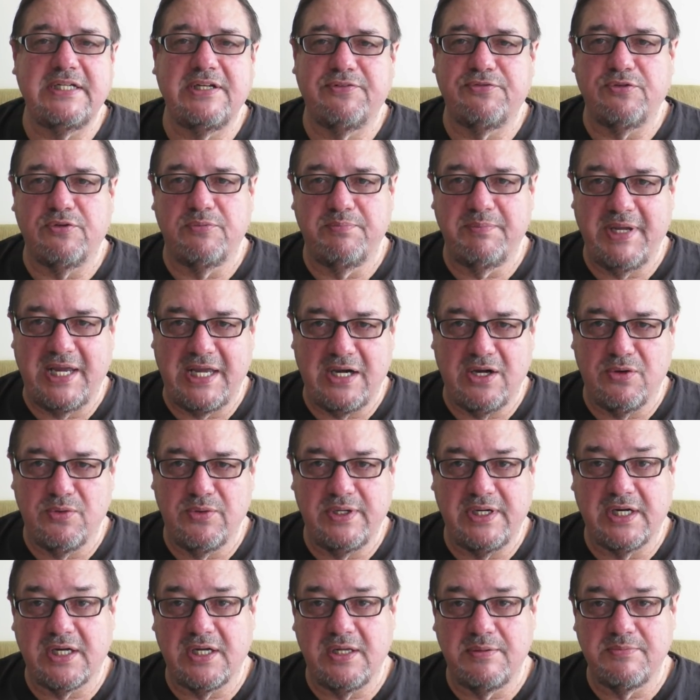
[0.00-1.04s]
different matter
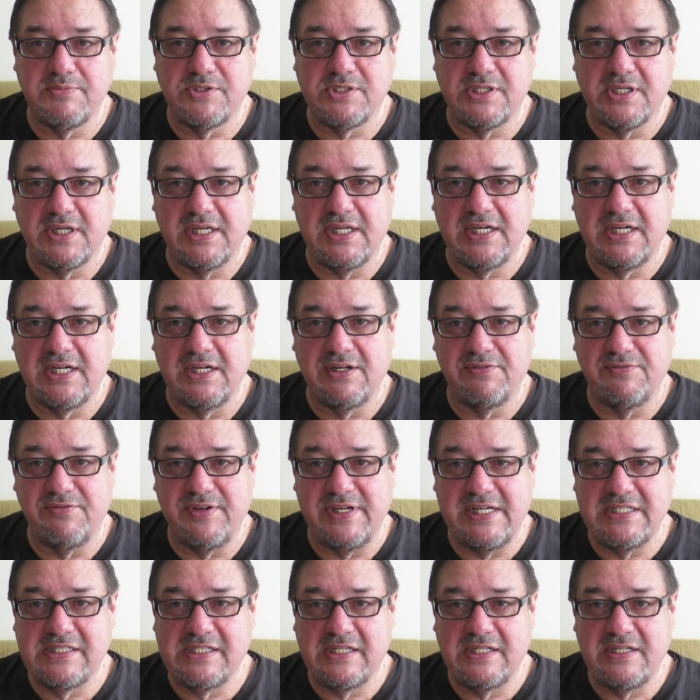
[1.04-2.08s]
when it comes to getting a
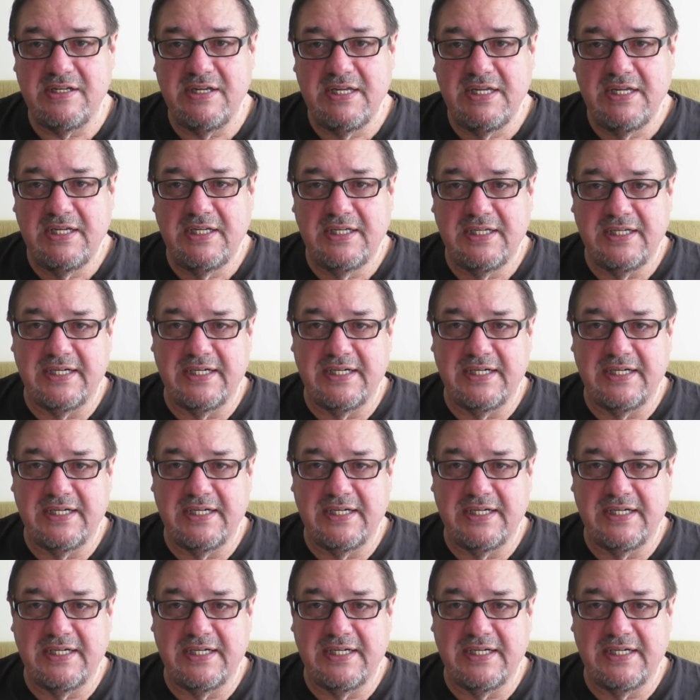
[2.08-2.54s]
visa.